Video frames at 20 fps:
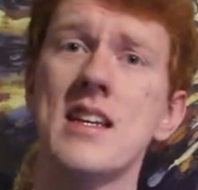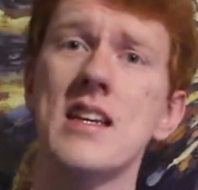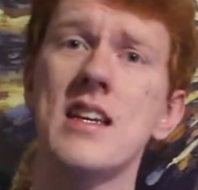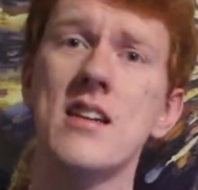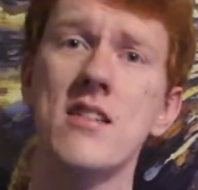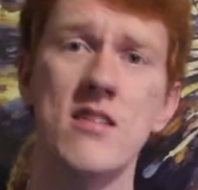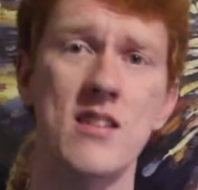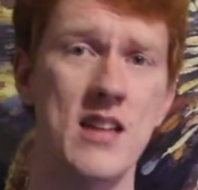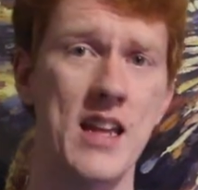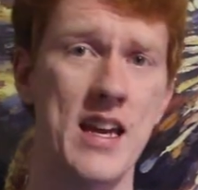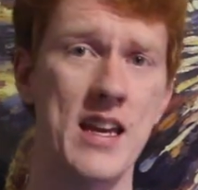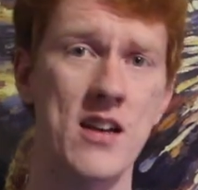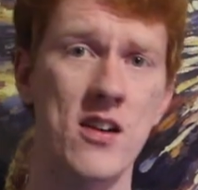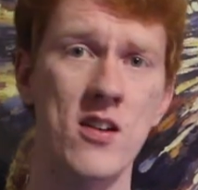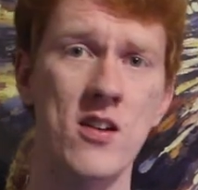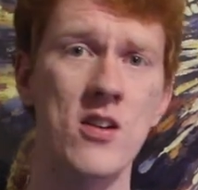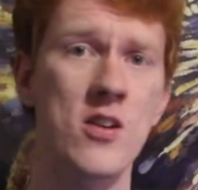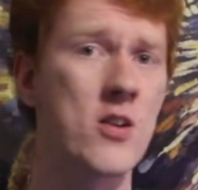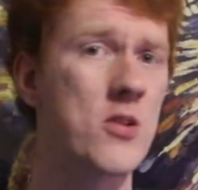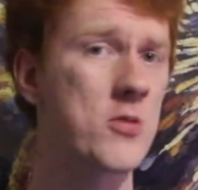a year
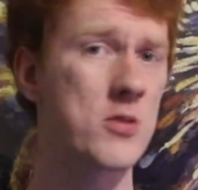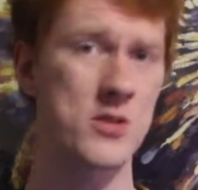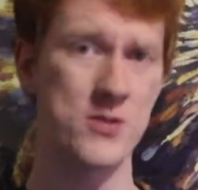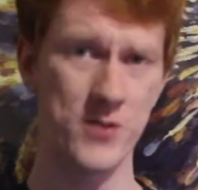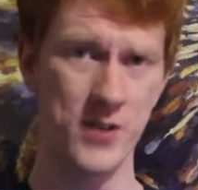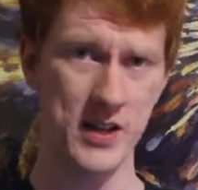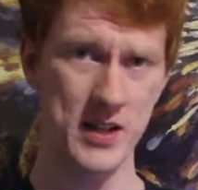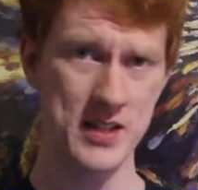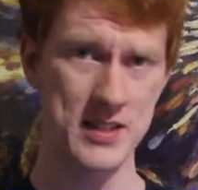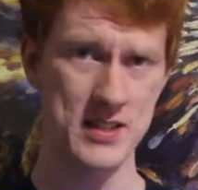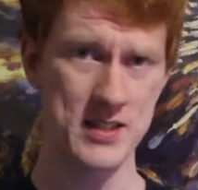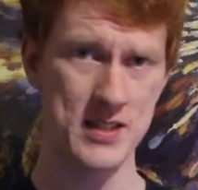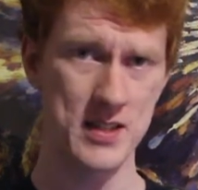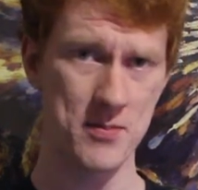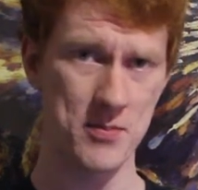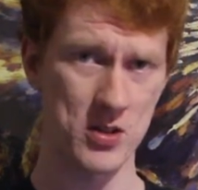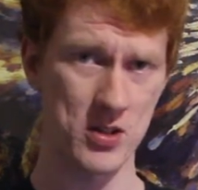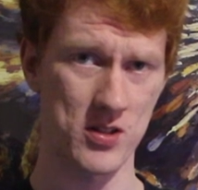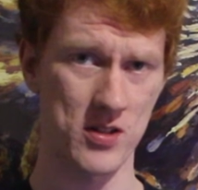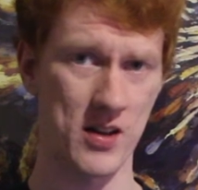later, was very
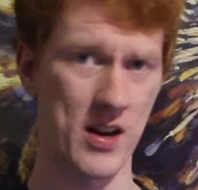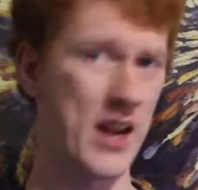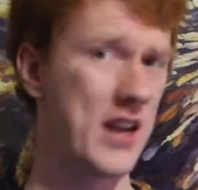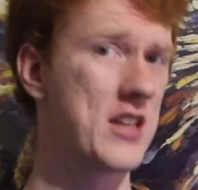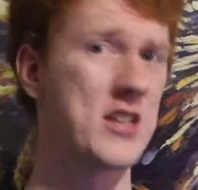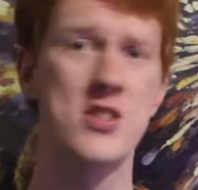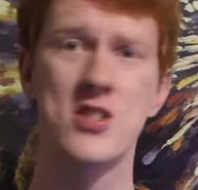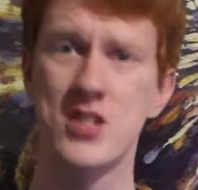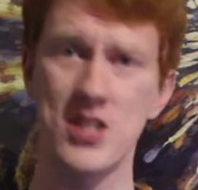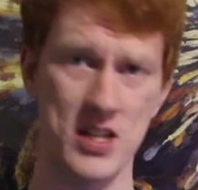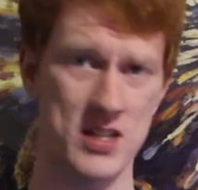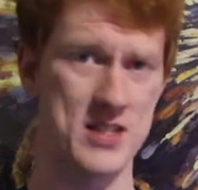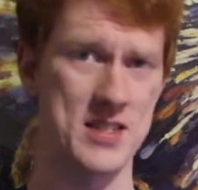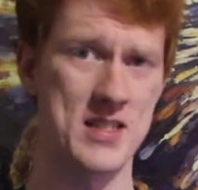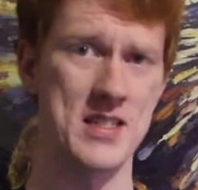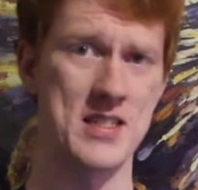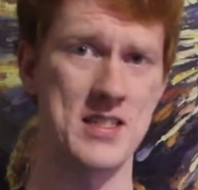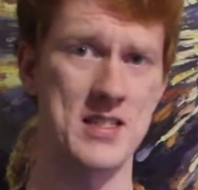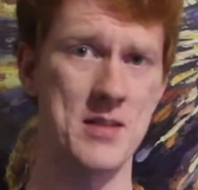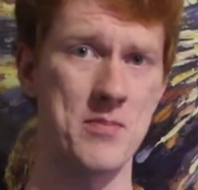similar and just
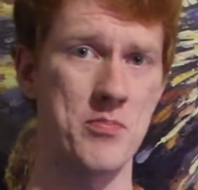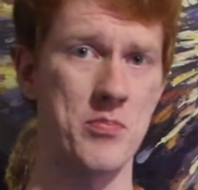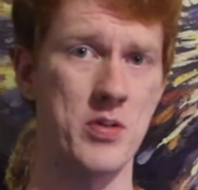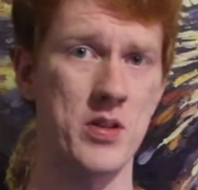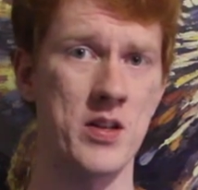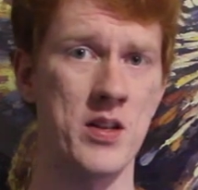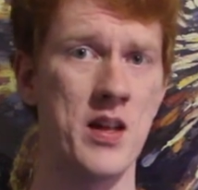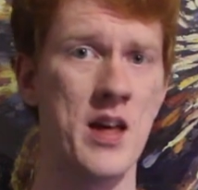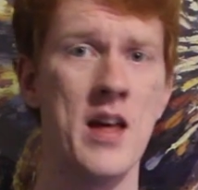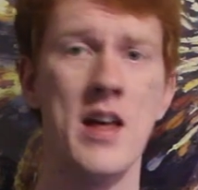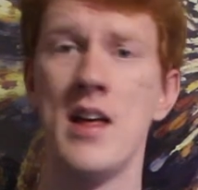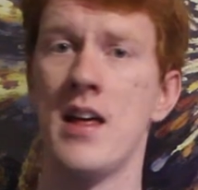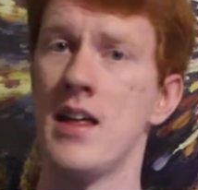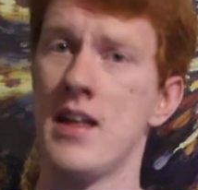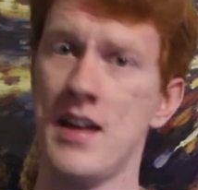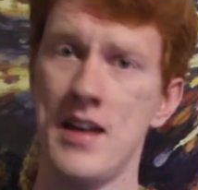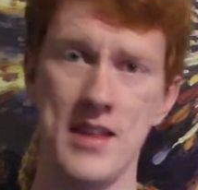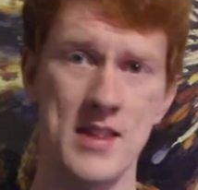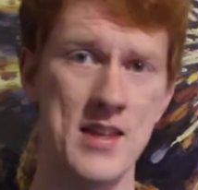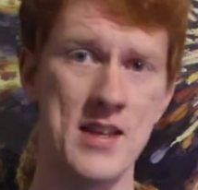as simple.
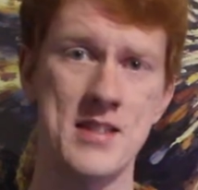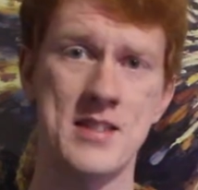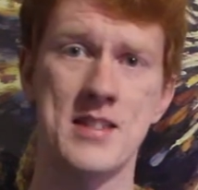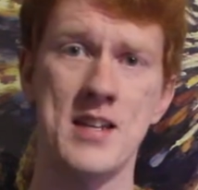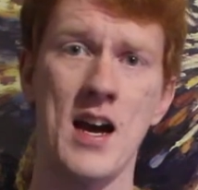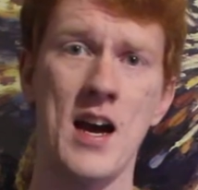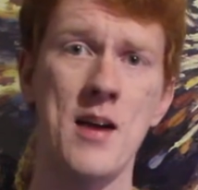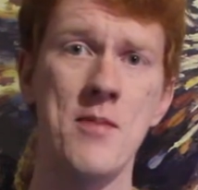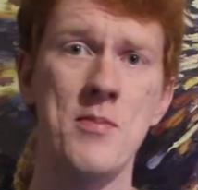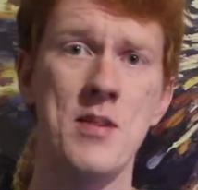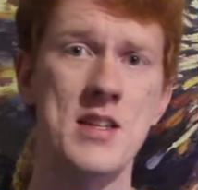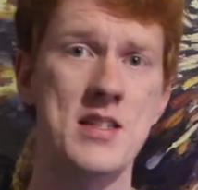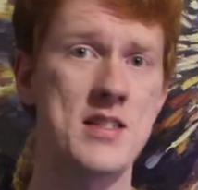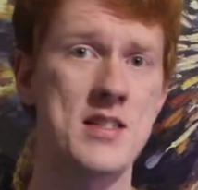This time it